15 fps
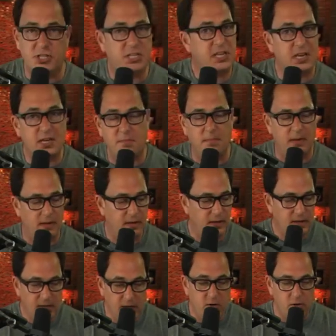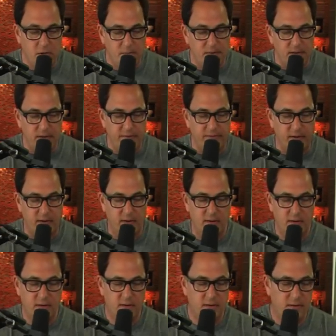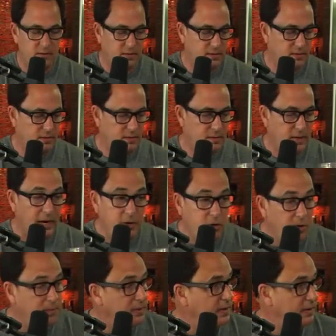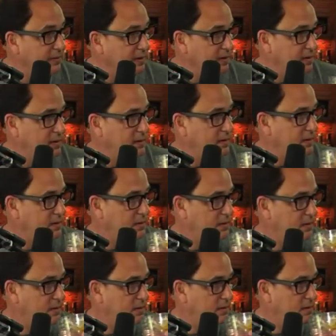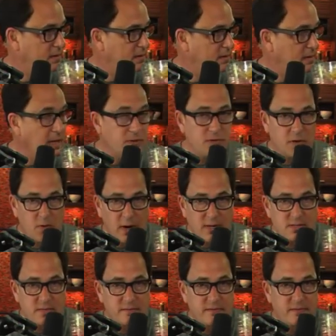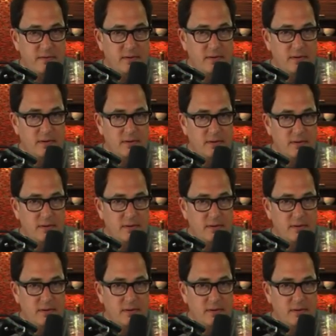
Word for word: just kicked me. He couldn't believe it. I couldn't believe it. That was aggressive. that